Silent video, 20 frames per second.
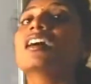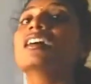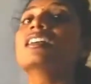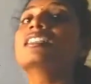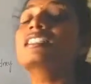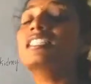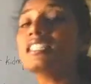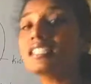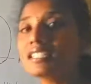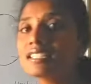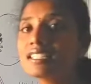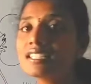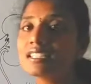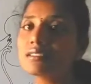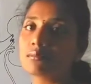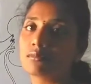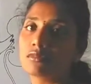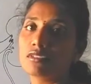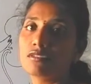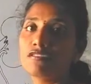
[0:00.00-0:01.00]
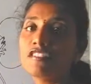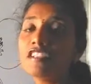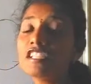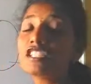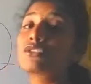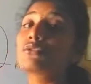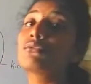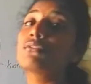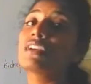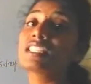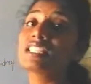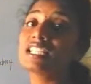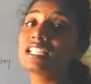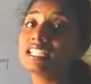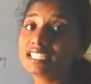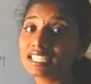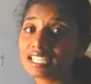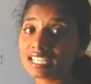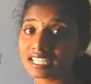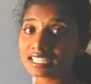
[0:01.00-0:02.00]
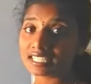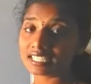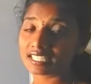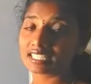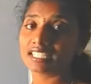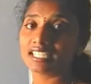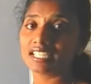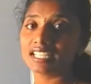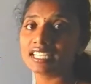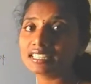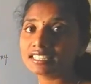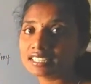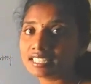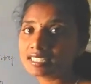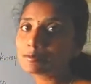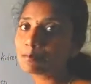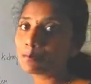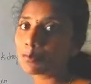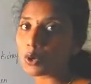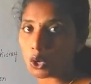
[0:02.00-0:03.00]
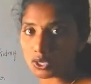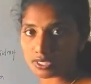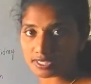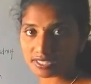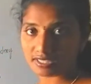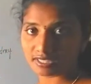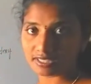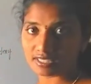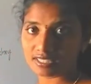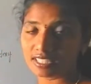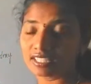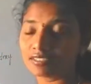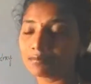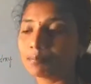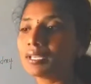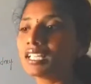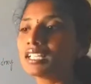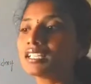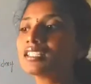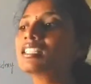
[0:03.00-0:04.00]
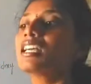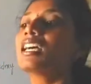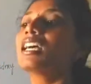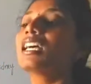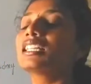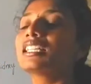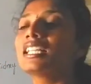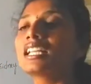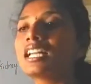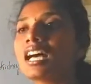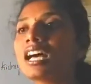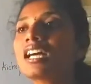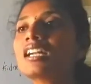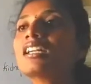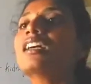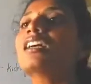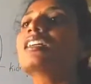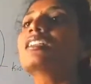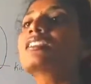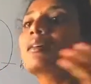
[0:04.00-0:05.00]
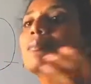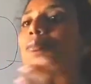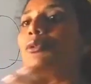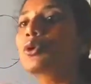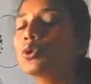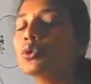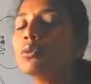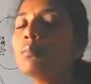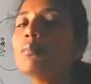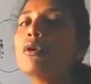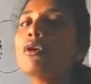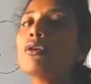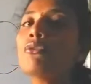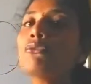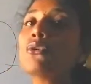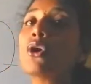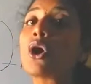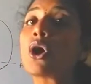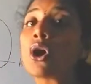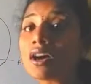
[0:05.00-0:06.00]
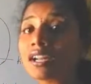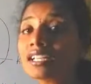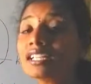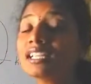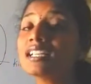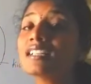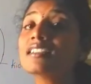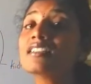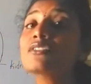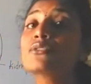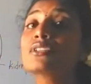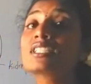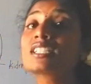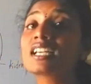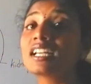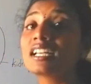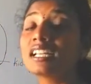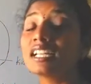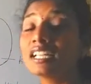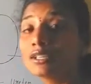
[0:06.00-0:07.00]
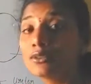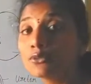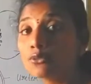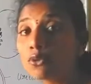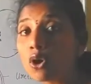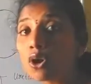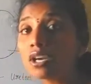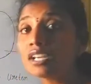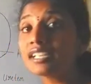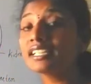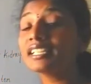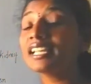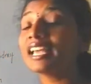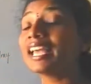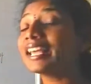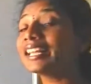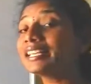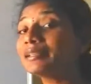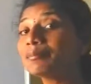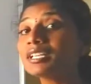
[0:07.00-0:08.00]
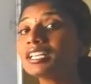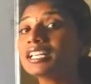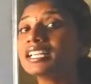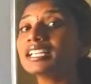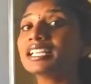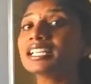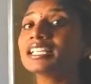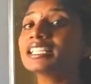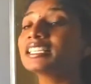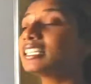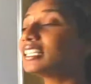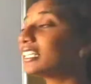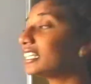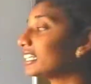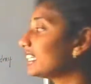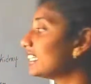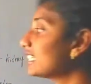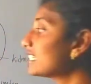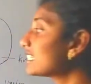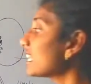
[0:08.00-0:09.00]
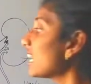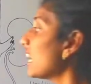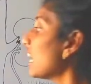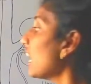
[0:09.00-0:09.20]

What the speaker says: system which facilitate in this process. That means there are some group of organs which are involved in eliminating these